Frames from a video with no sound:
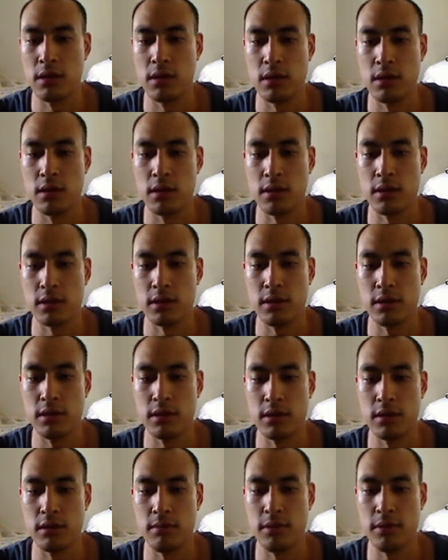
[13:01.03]
Actually, it
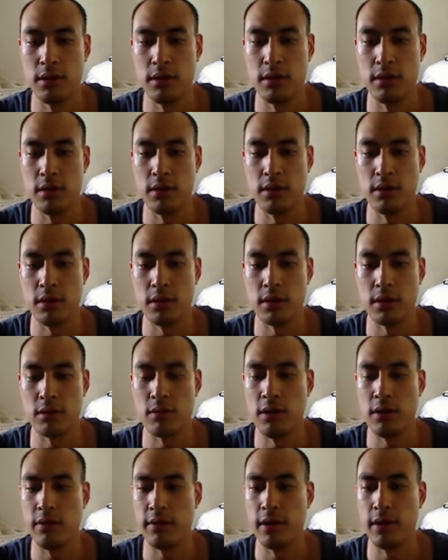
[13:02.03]
should be
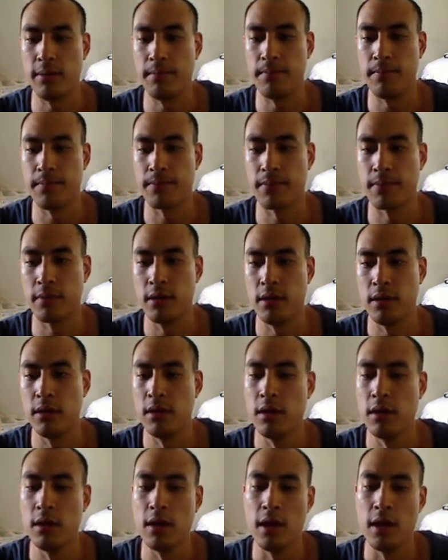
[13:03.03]
12. Yeah.
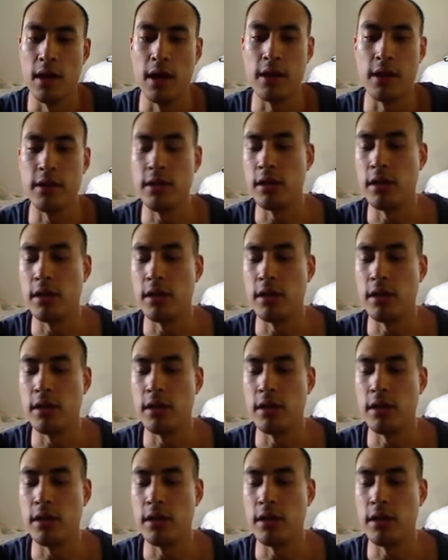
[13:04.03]
And you know,